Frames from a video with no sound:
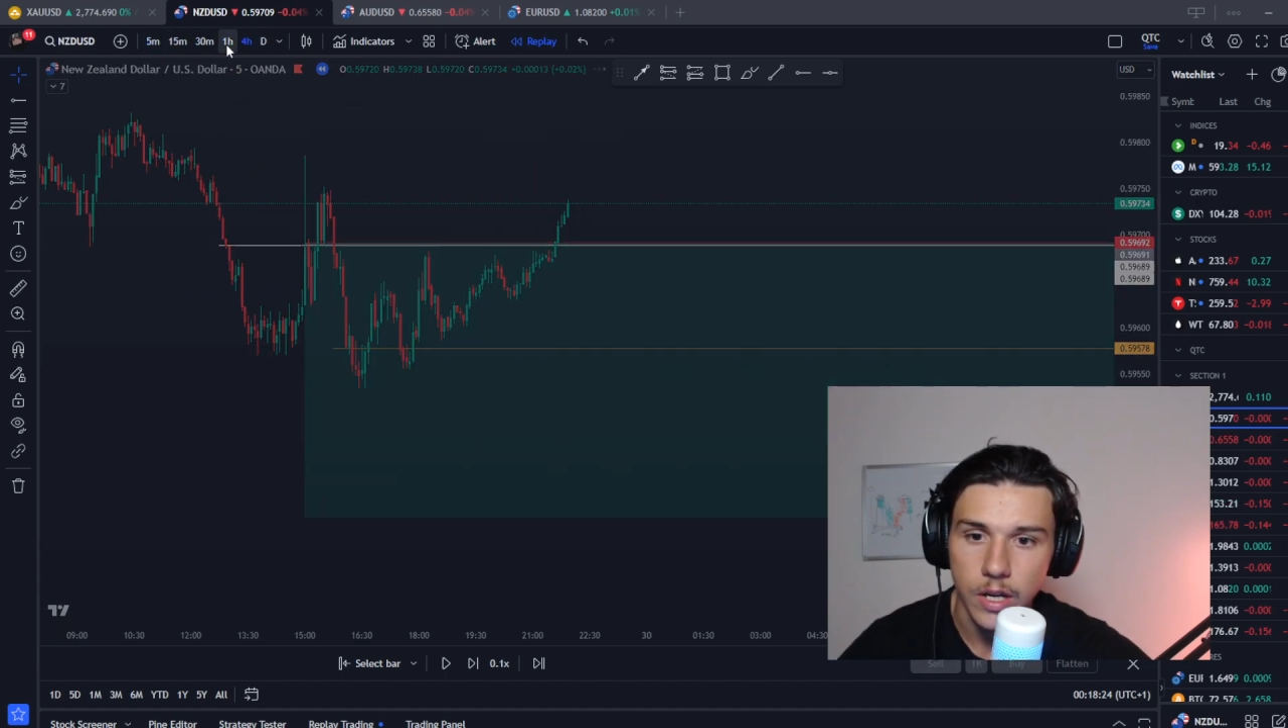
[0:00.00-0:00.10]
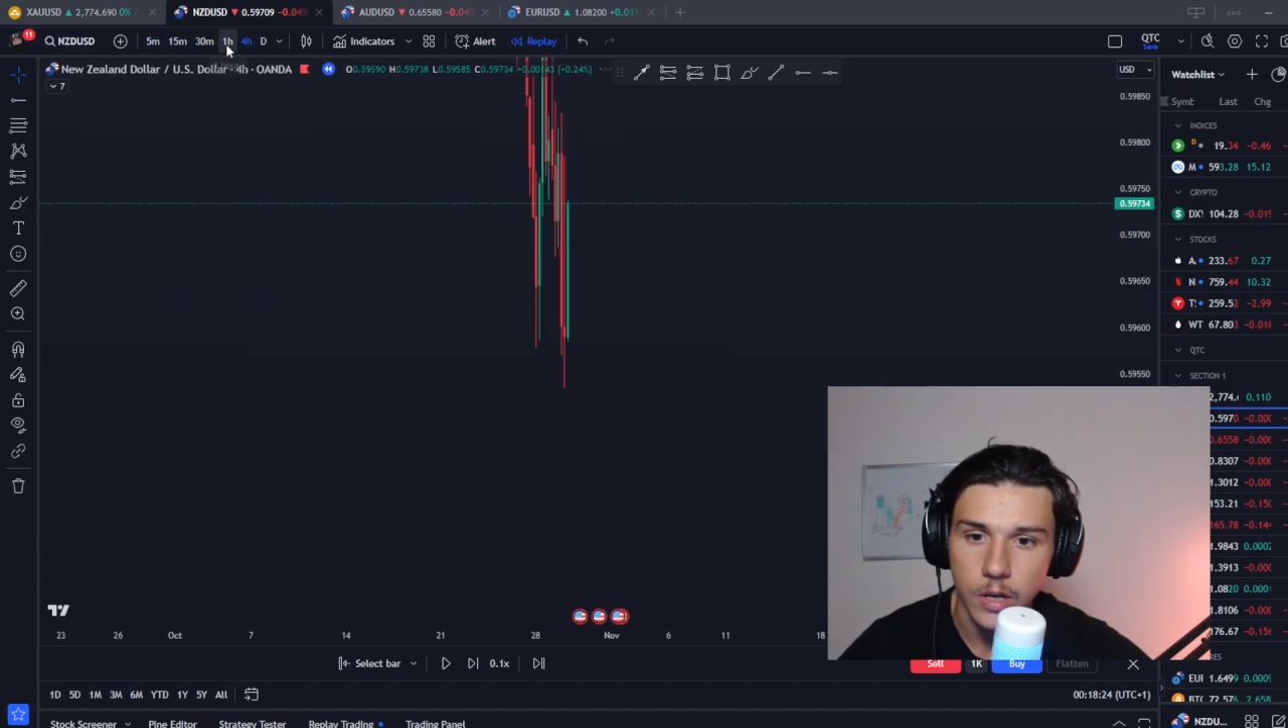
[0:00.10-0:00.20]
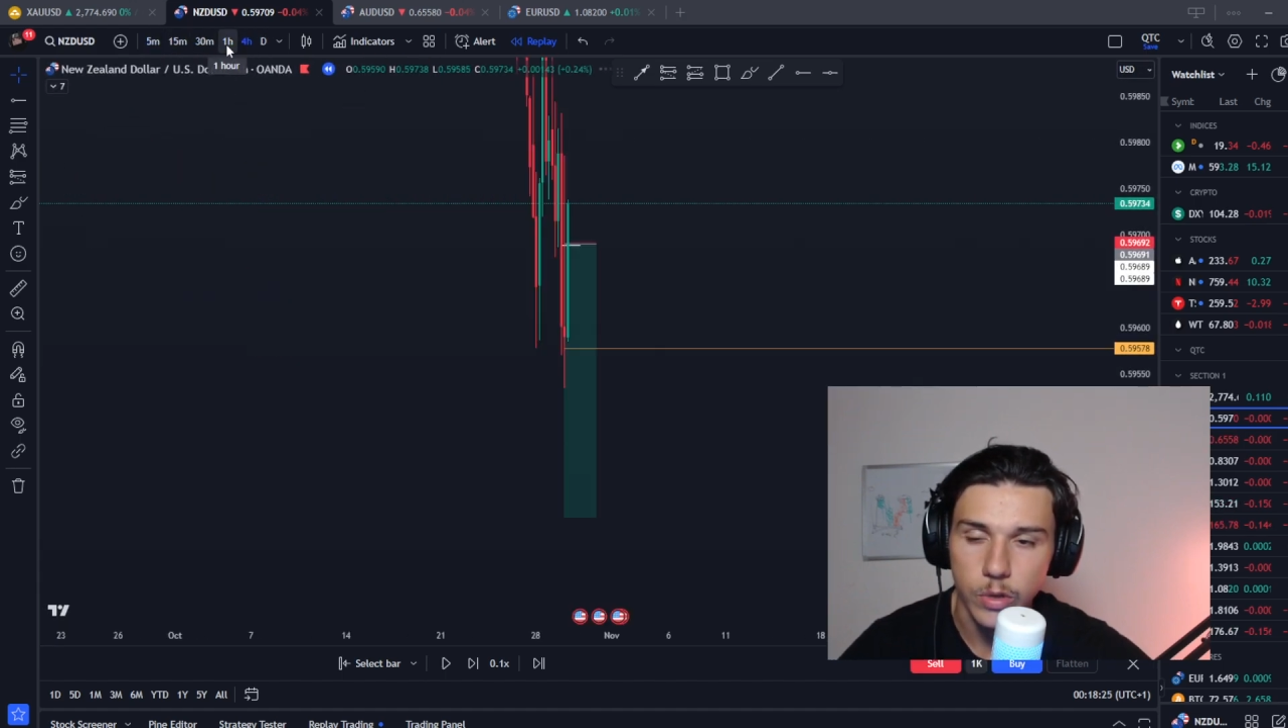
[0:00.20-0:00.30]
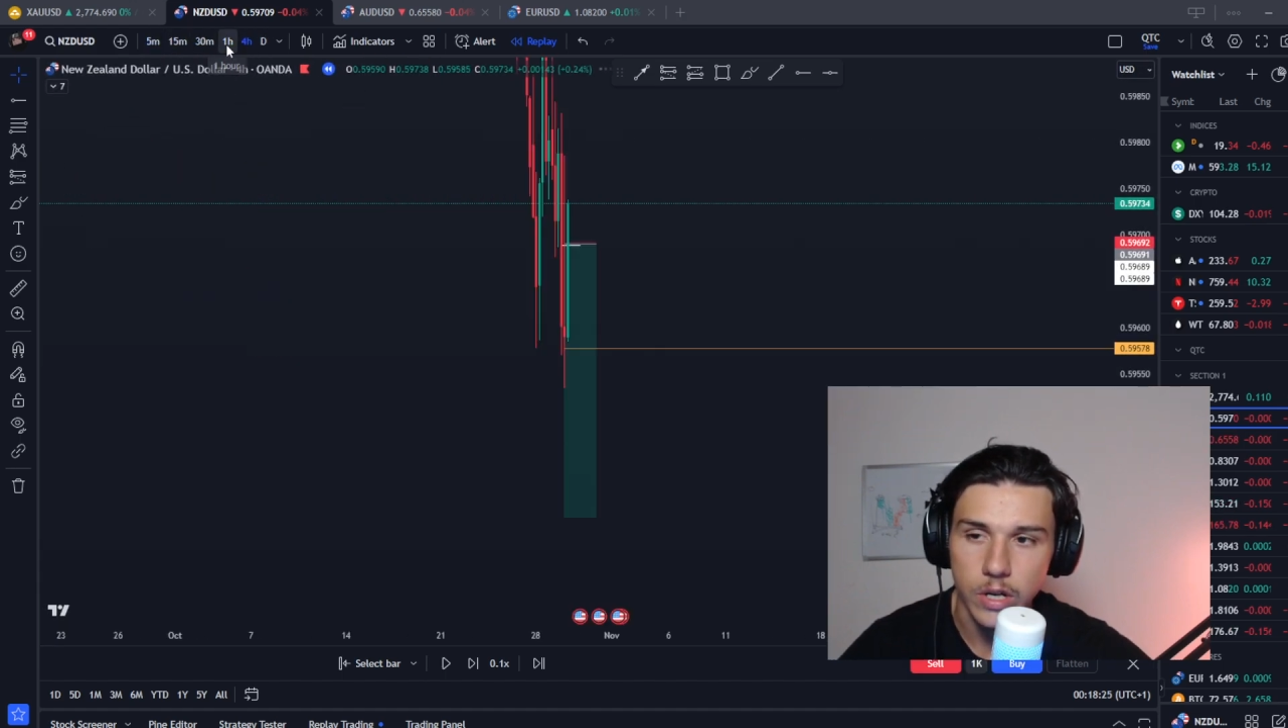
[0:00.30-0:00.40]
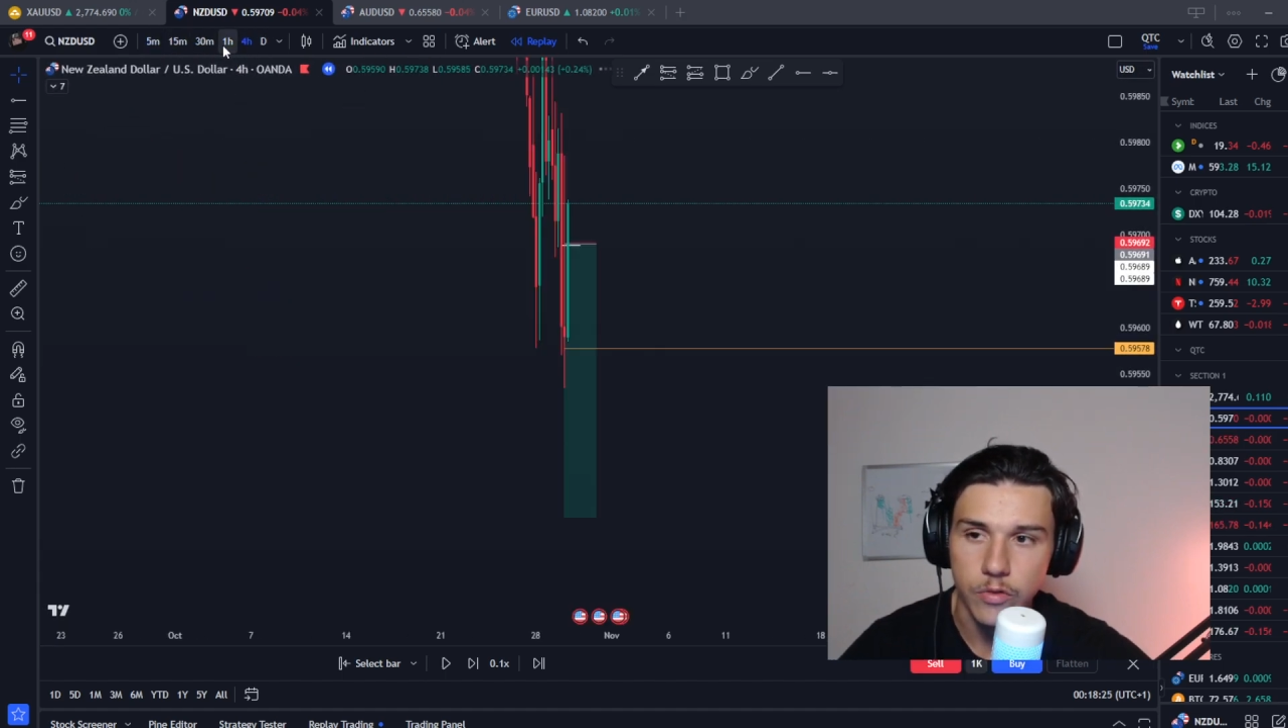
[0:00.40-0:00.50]

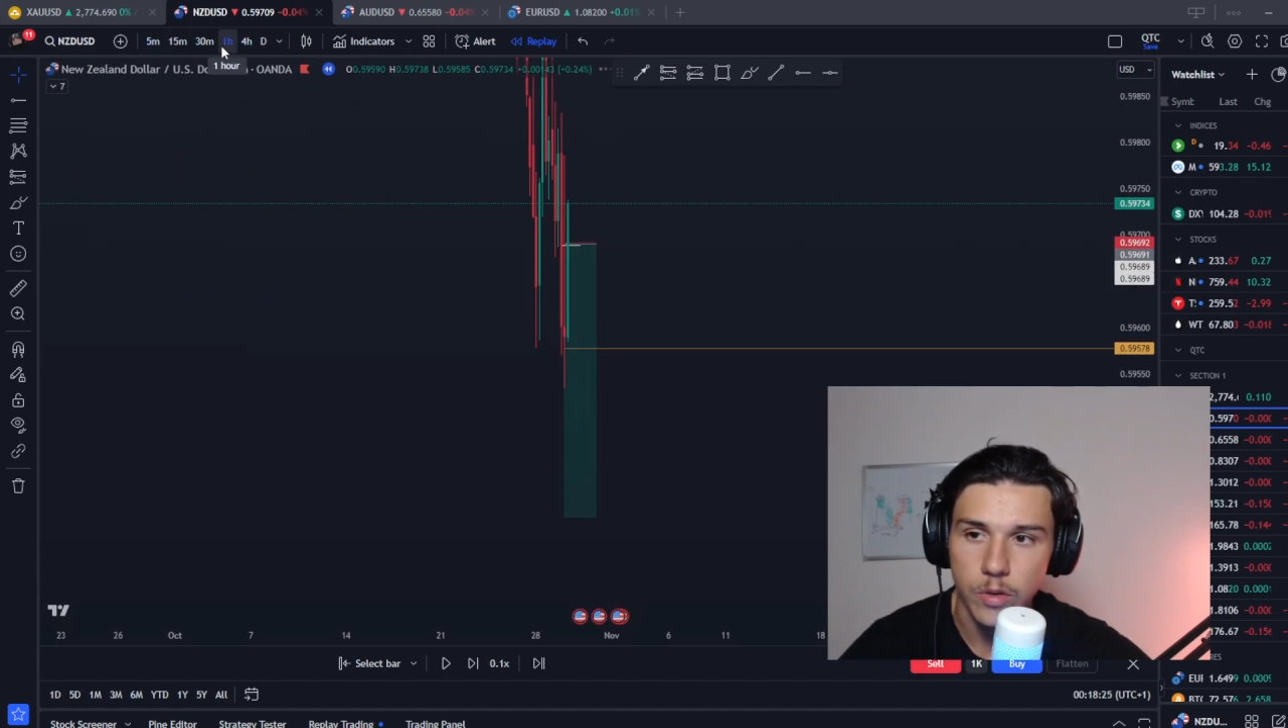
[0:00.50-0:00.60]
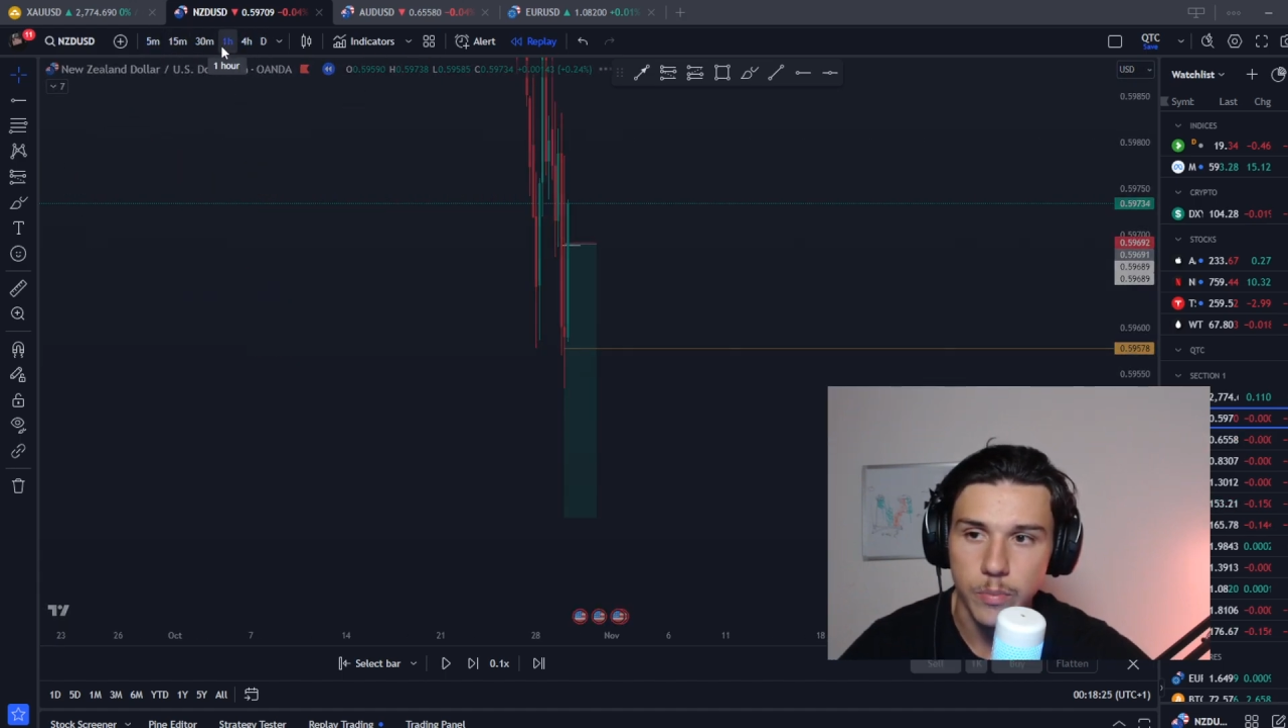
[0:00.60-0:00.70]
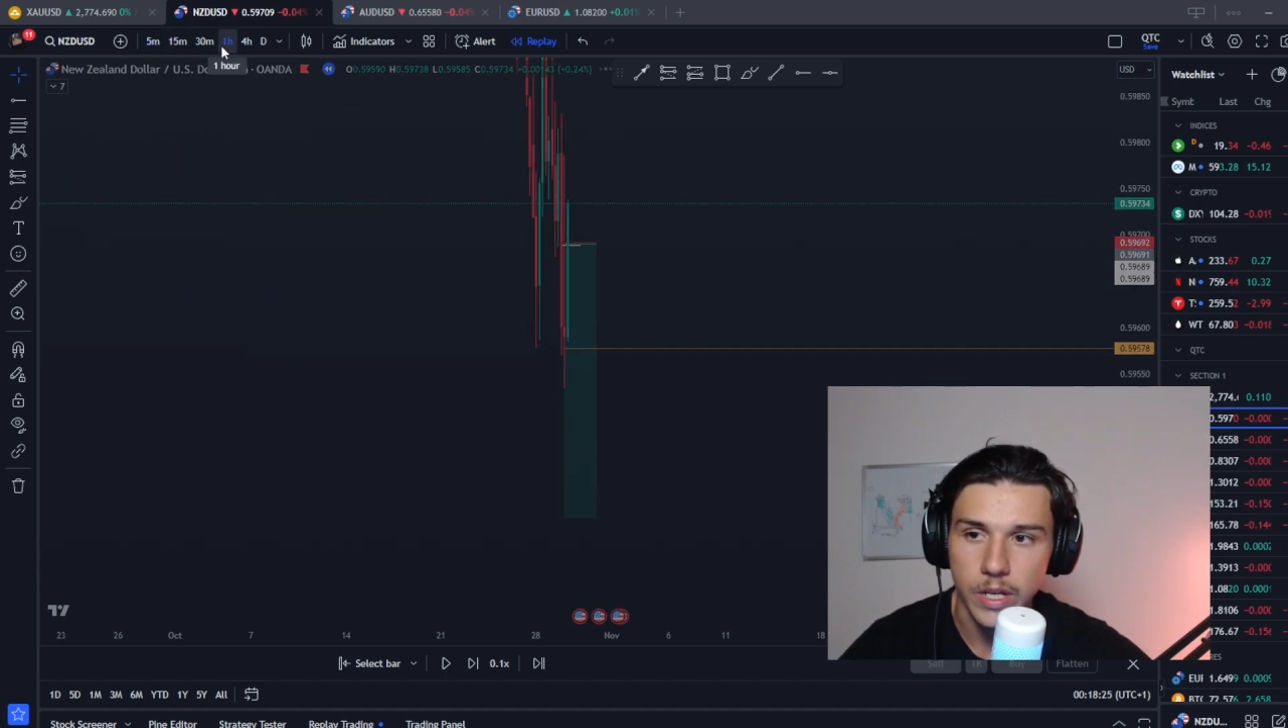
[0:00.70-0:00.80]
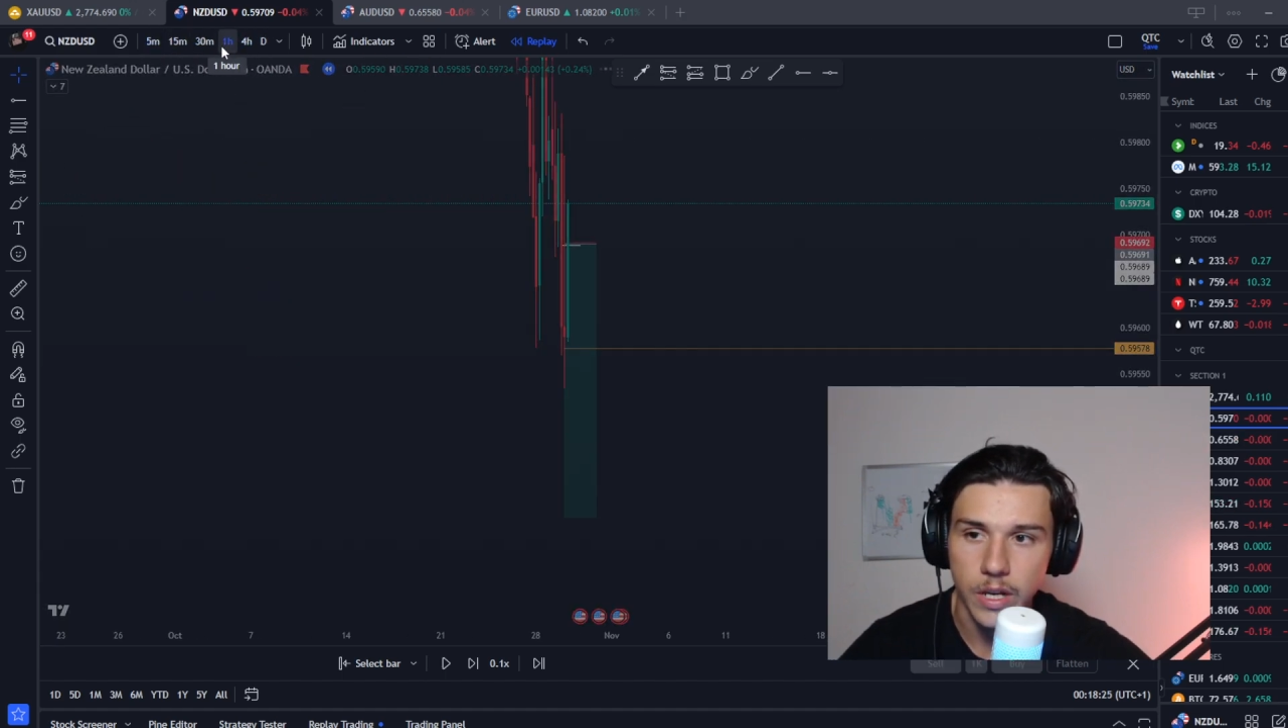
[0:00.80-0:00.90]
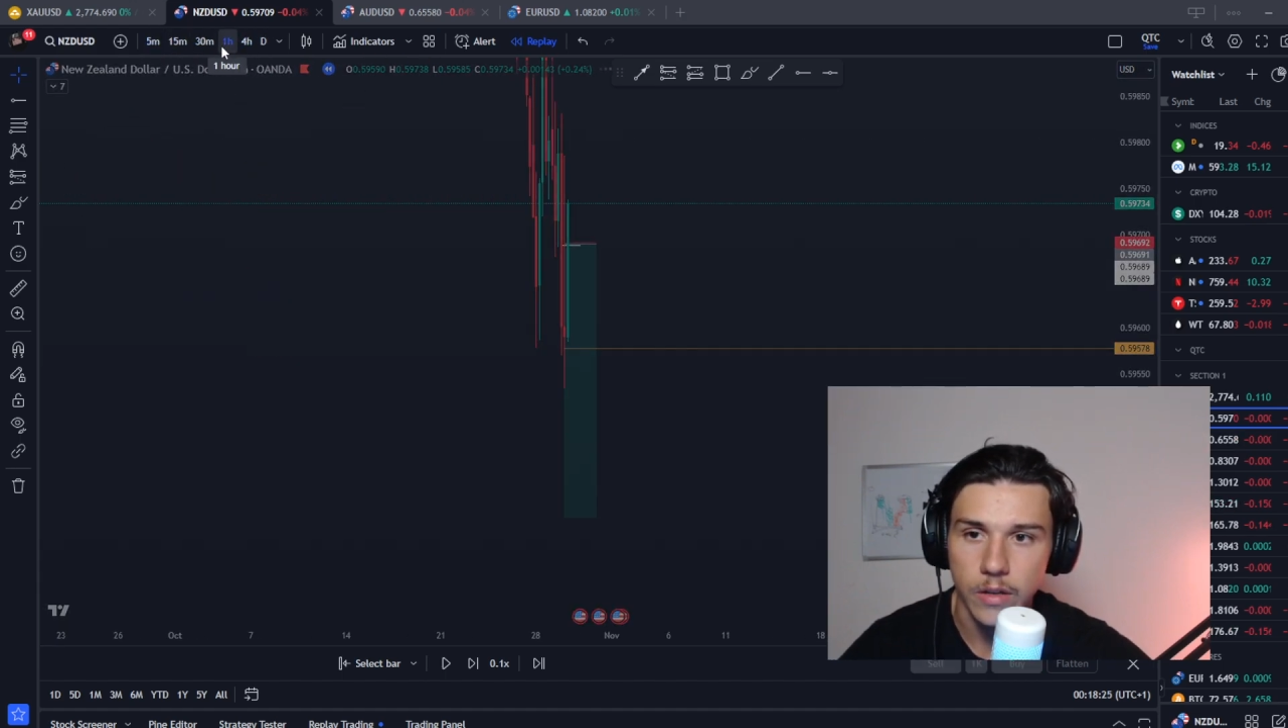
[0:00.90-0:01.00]
waited for a
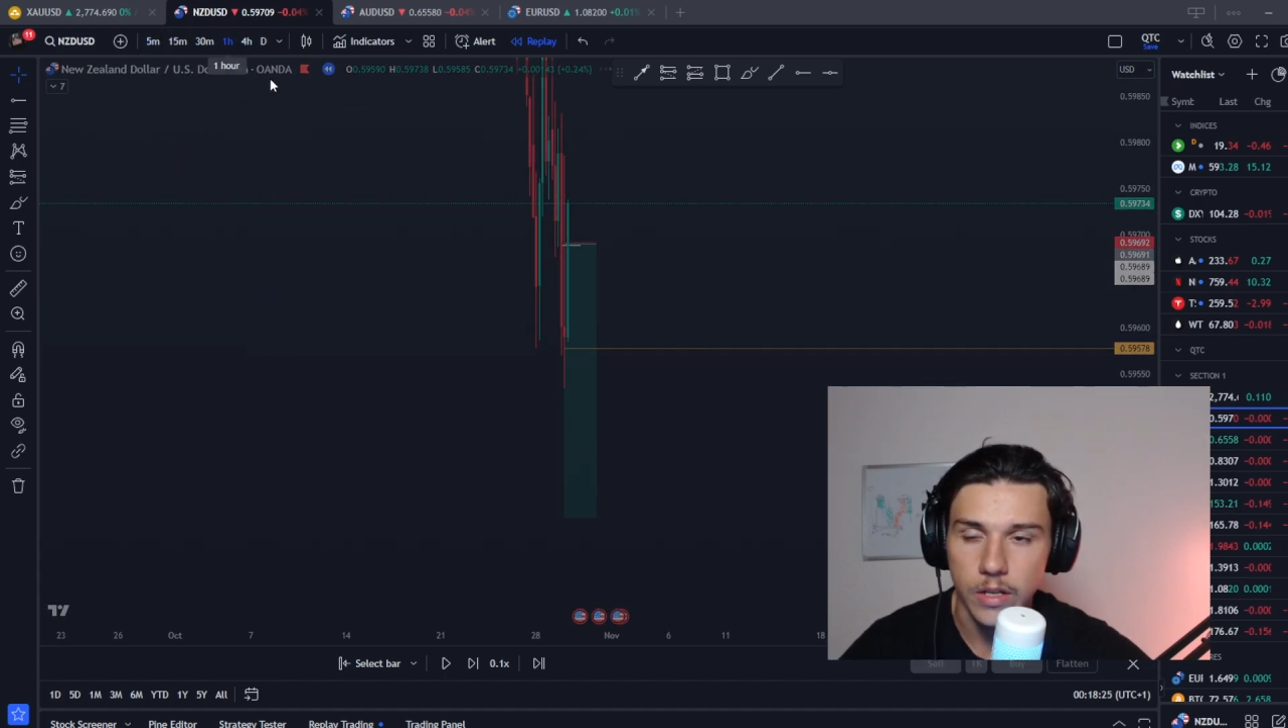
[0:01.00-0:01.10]
breakout